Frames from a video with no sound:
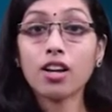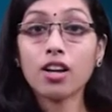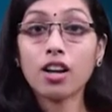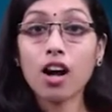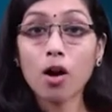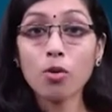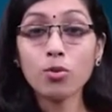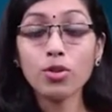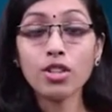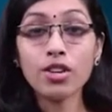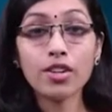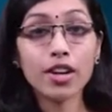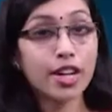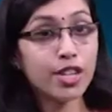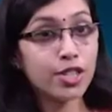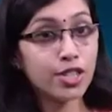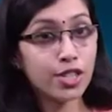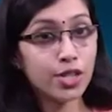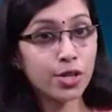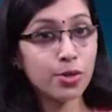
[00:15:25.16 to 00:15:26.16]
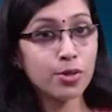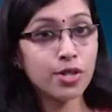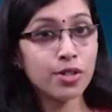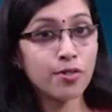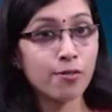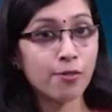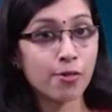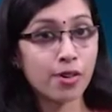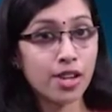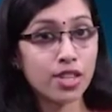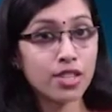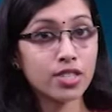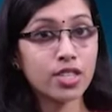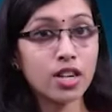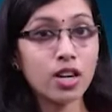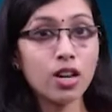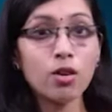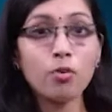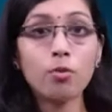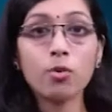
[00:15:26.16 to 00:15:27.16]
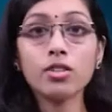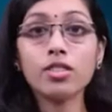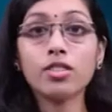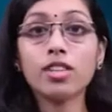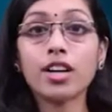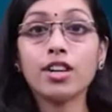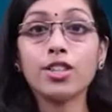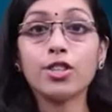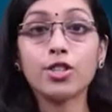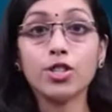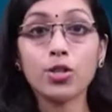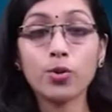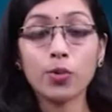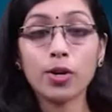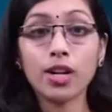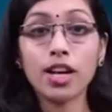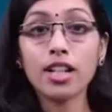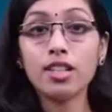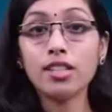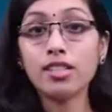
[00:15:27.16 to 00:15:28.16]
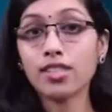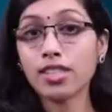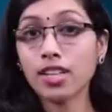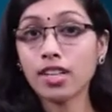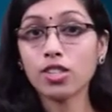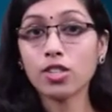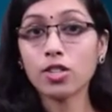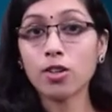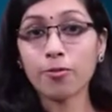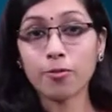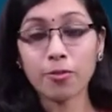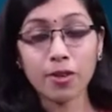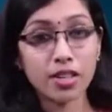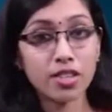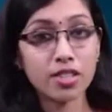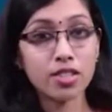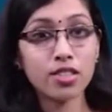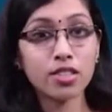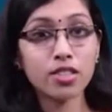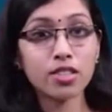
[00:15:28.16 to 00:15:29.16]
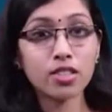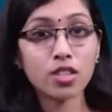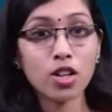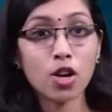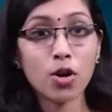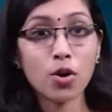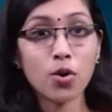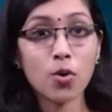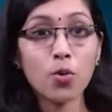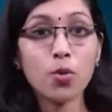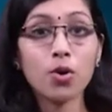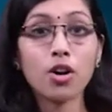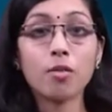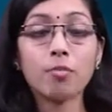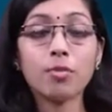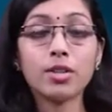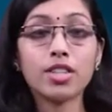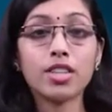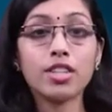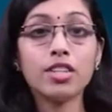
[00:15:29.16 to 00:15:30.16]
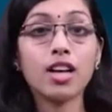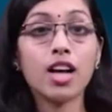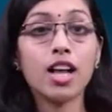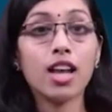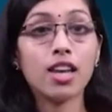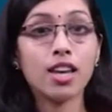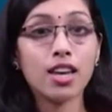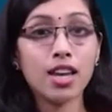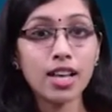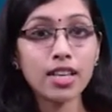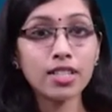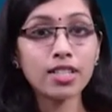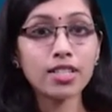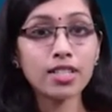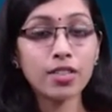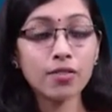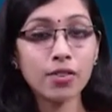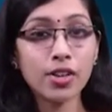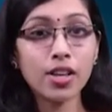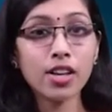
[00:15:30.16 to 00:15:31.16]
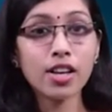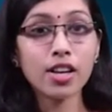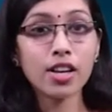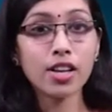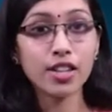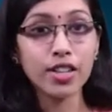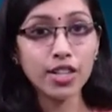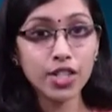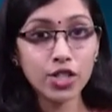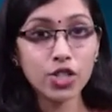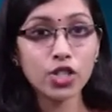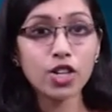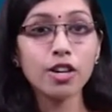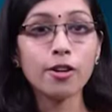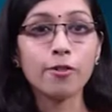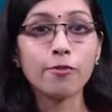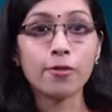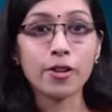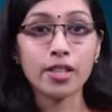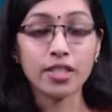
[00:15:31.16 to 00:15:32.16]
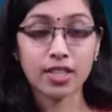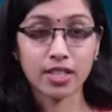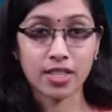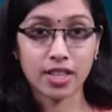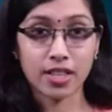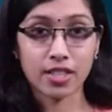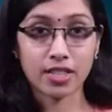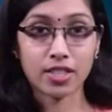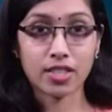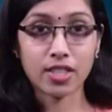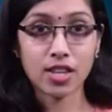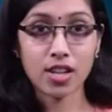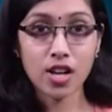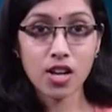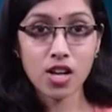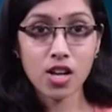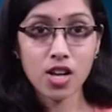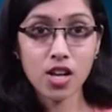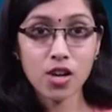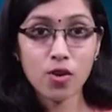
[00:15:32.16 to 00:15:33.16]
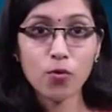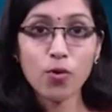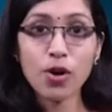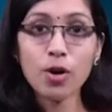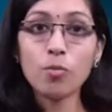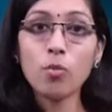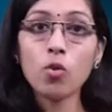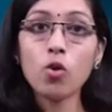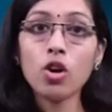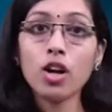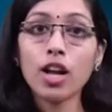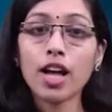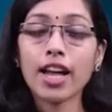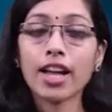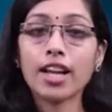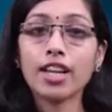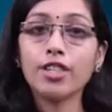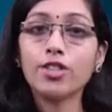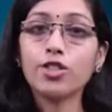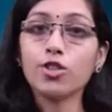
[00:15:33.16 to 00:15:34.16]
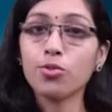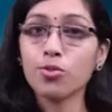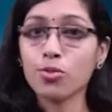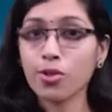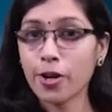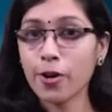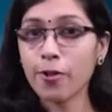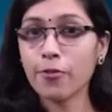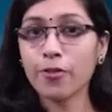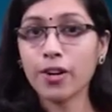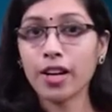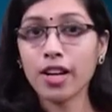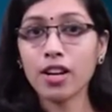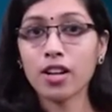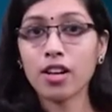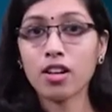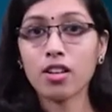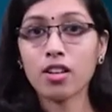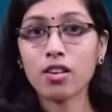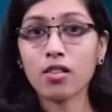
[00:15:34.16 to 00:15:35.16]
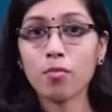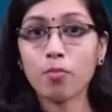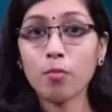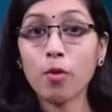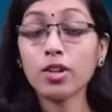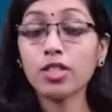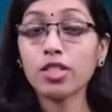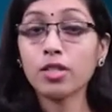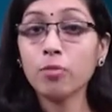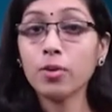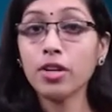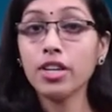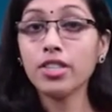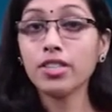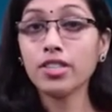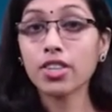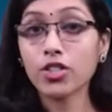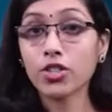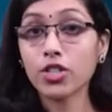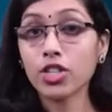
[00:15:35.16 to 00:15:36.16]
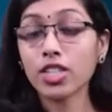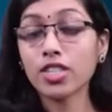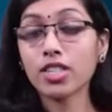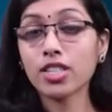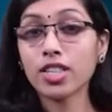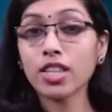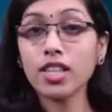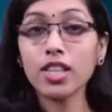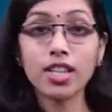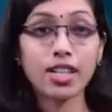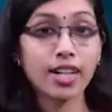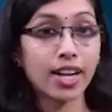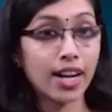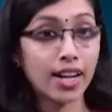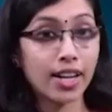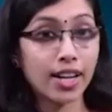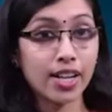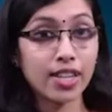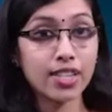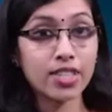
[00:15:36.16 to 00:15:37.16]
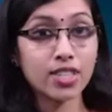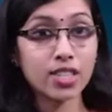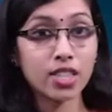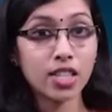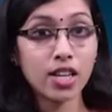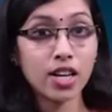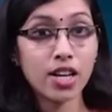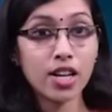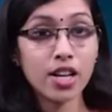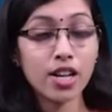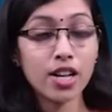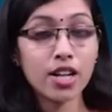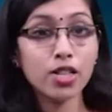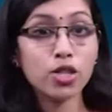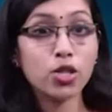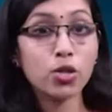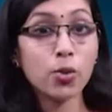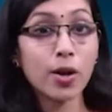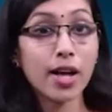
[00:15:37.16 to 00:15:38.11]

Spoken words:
counterintuitive result was that juvenile sex offenders who committed less severe initial offenses were more likely to reoffend, possibly suggesting a tendency to